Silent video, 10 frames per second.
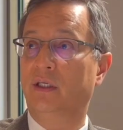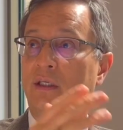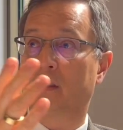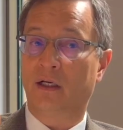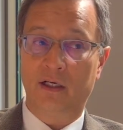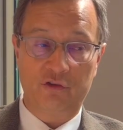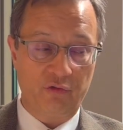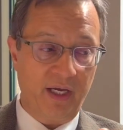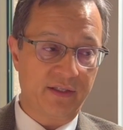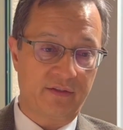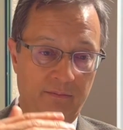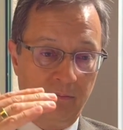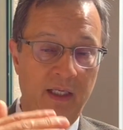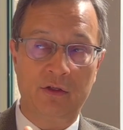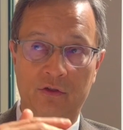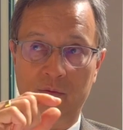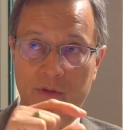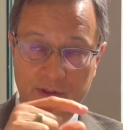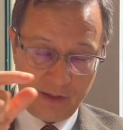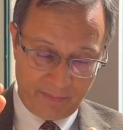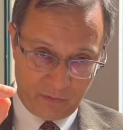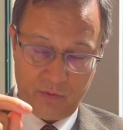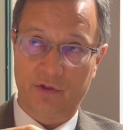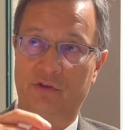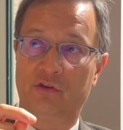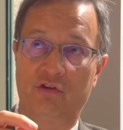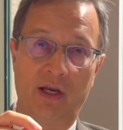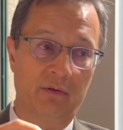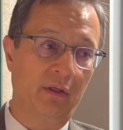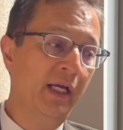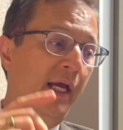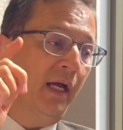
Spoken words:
In contrast, men do a little bit worse in general.